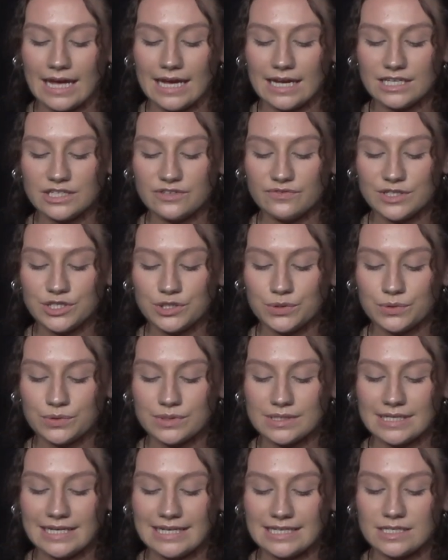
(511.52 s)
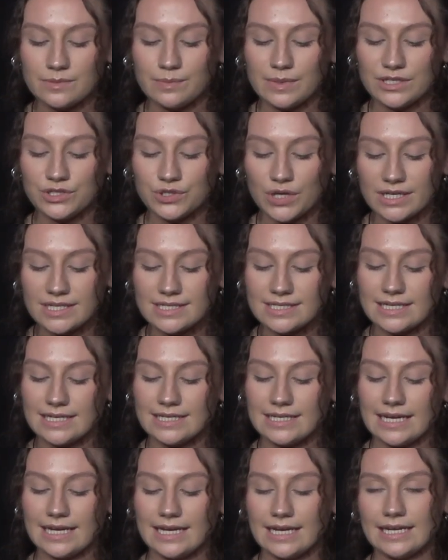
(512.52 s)
Individuals need to be
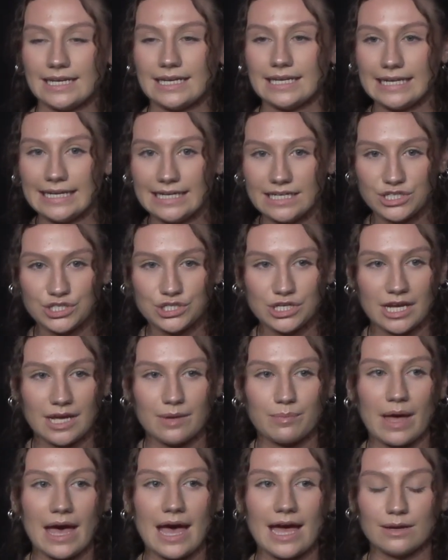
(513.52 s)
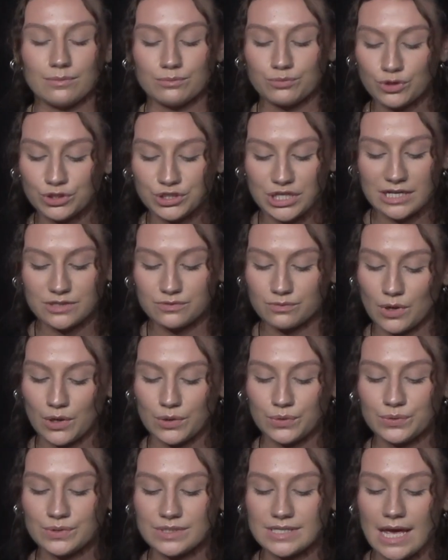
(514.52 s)
trusted in leadership and project
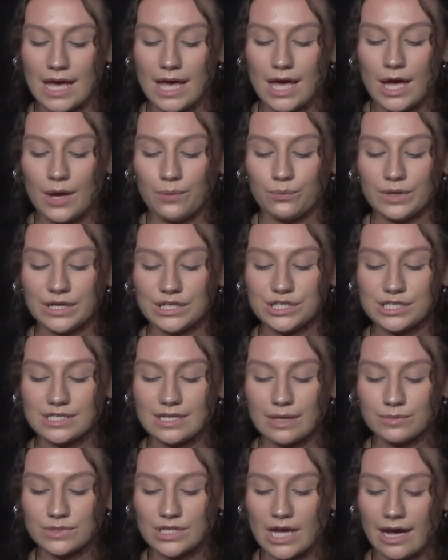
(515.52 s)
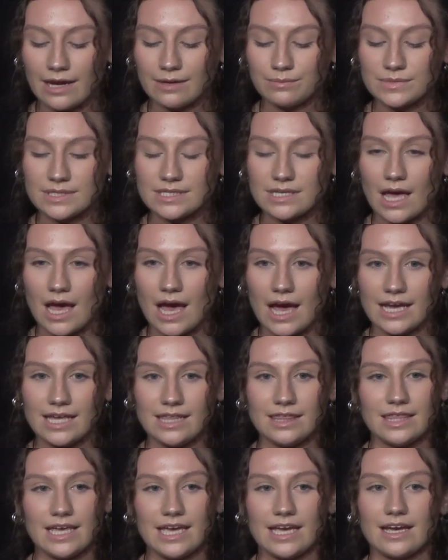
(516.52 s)
roles, which sometimes I
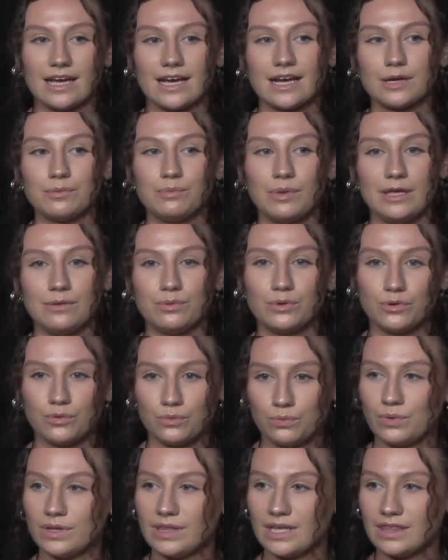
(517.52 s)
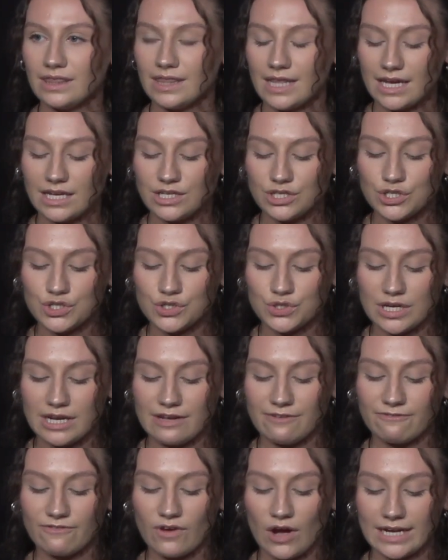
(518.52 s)
think people within the
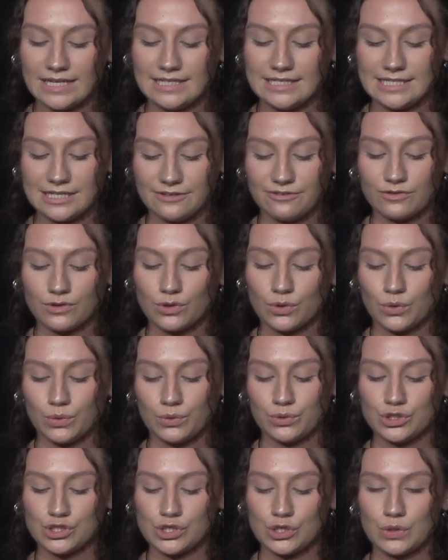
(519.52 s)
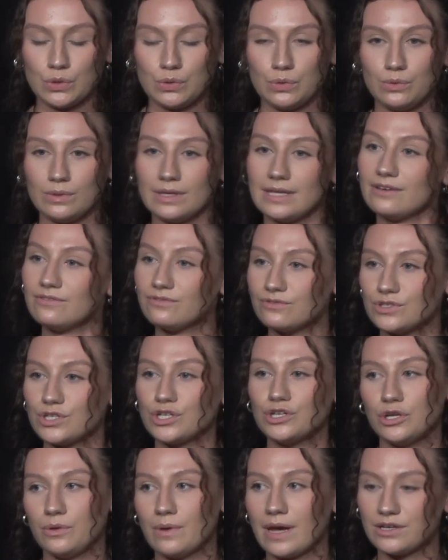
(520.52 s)
industry find difficult to give
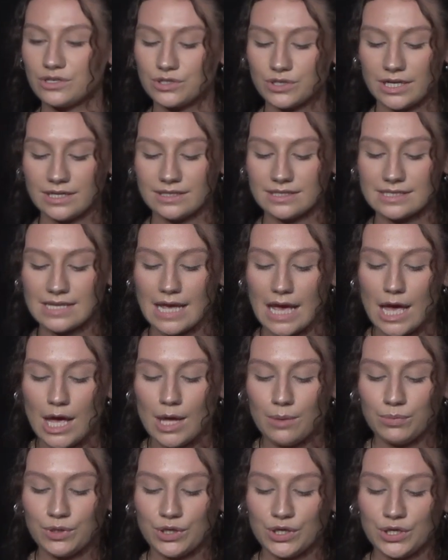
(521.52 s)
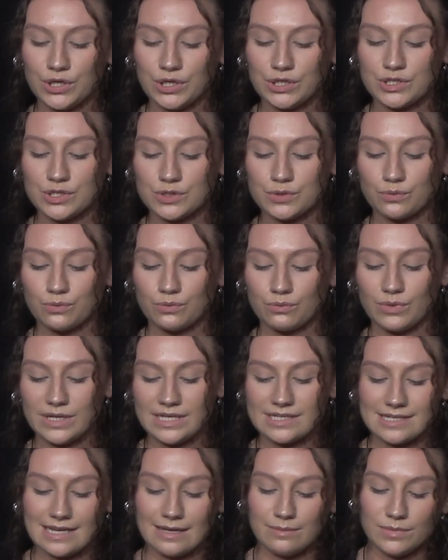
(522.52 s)
to new entrants because we
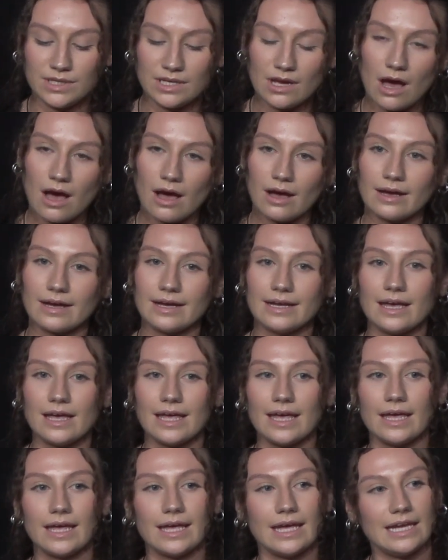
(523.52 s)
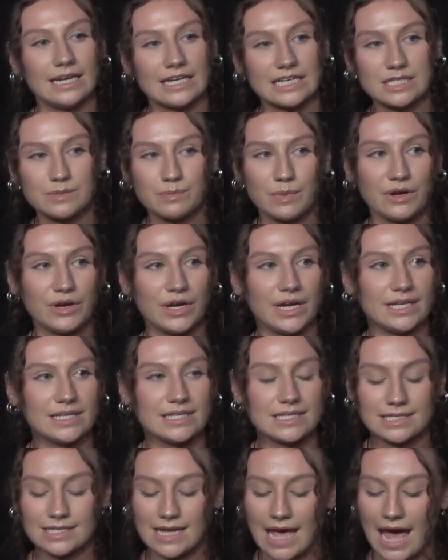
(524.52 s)
seem young,
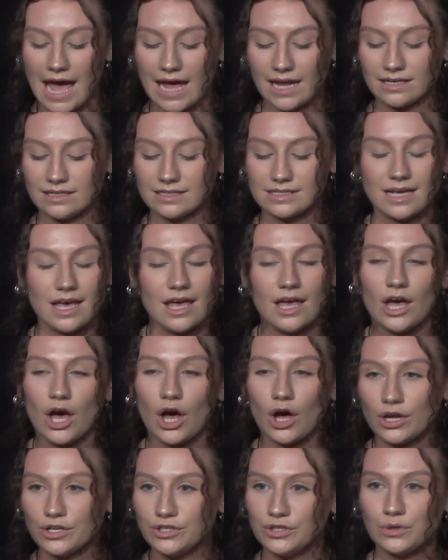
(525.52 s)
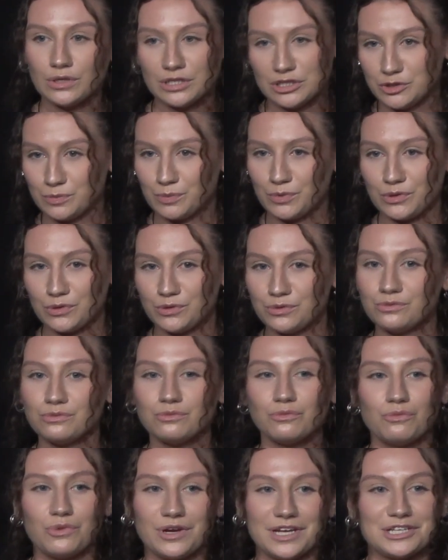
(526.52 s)
inexperienced, and unknowledgeable,
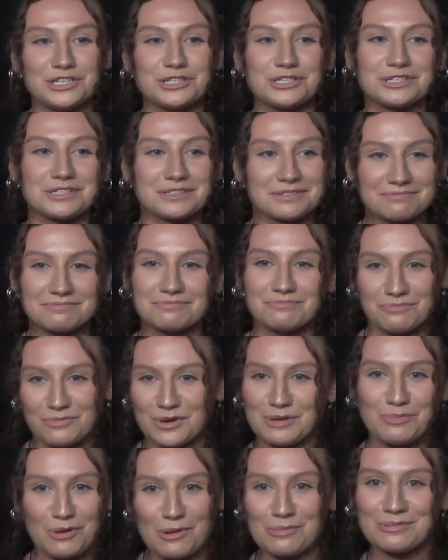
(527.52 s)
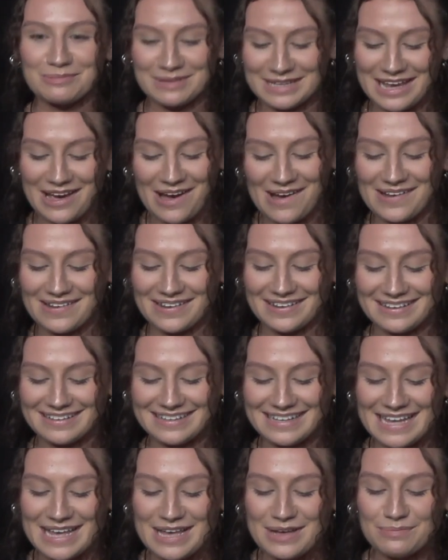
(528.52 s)
which we probably are,
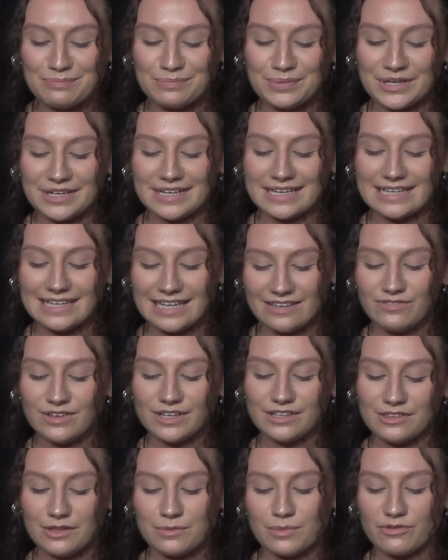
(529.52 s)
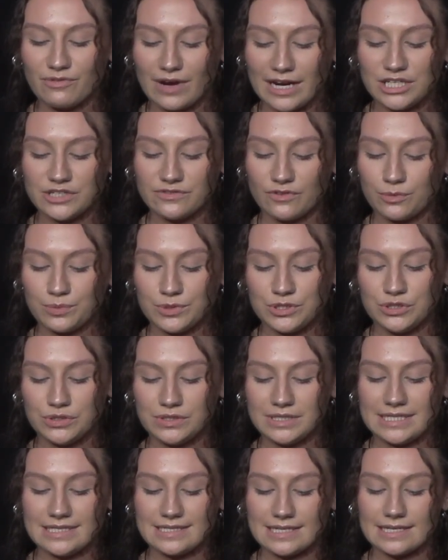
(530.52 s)
but giving them a range of
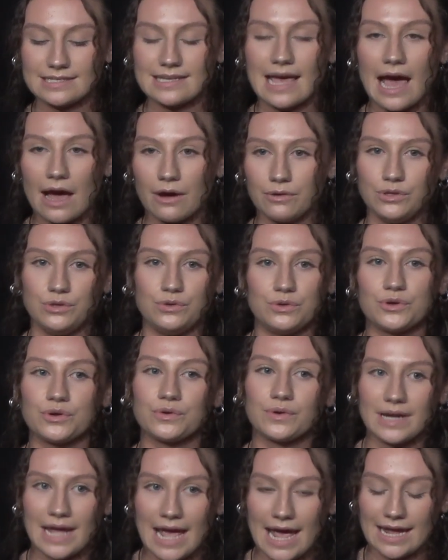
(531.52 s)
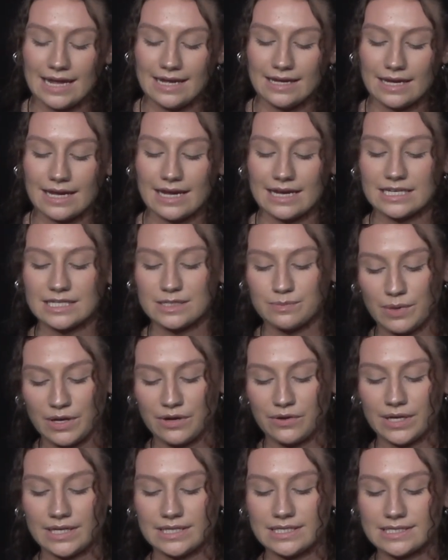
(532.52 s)
opportunities is how you create
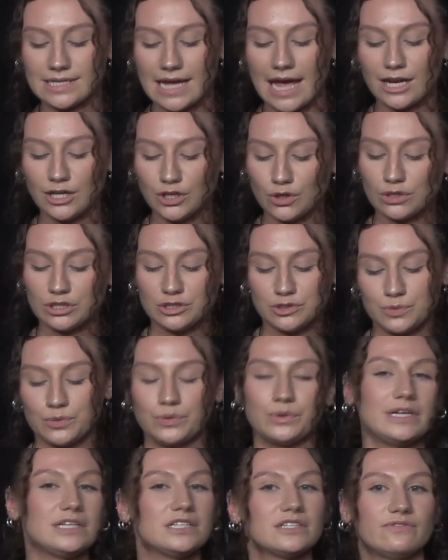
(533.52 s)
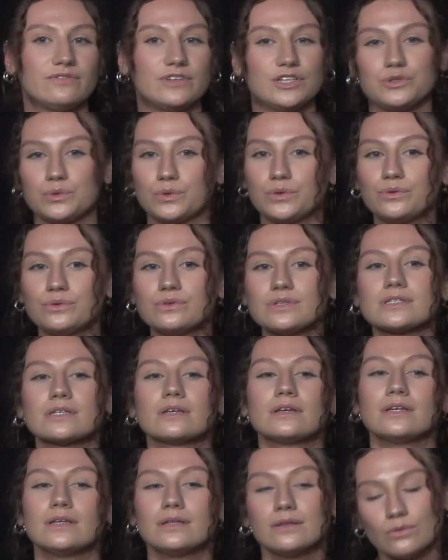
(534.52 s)
experienced and knowledgeable individuals
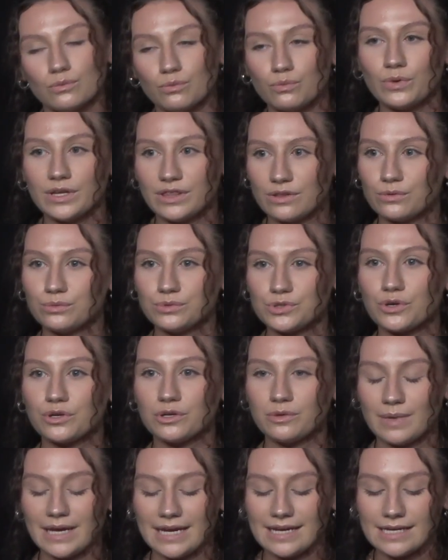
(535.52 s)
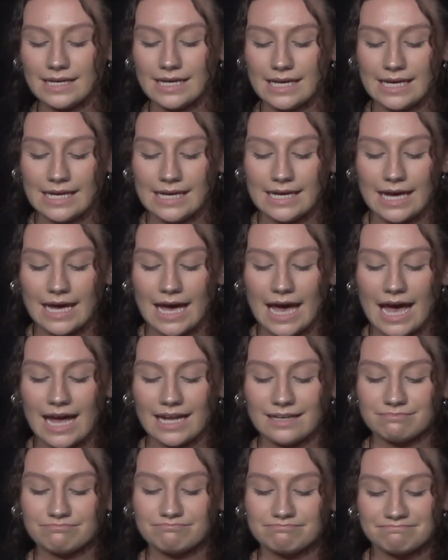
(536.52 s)
with autonomy,
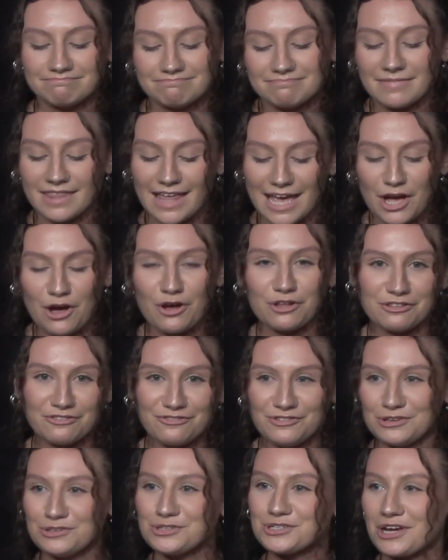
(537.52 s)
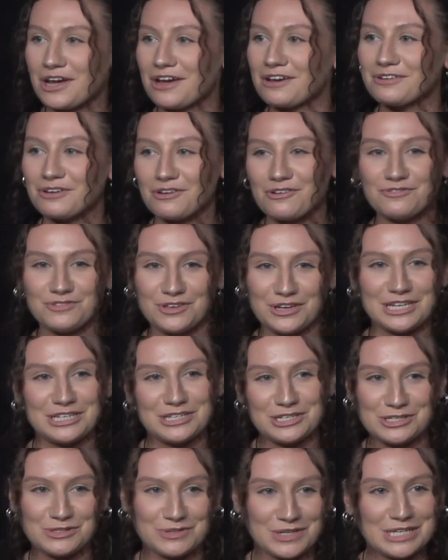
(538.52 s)
and they are the future of your
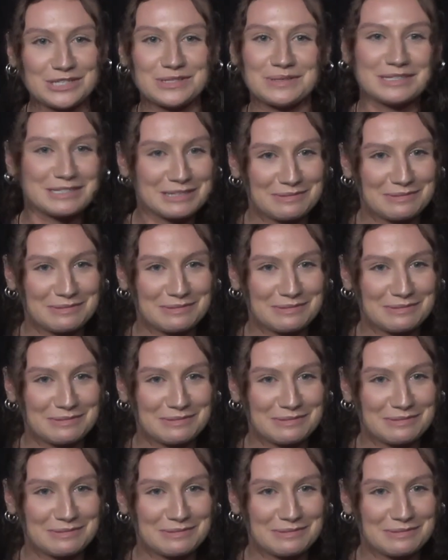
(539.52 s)
industry, so it's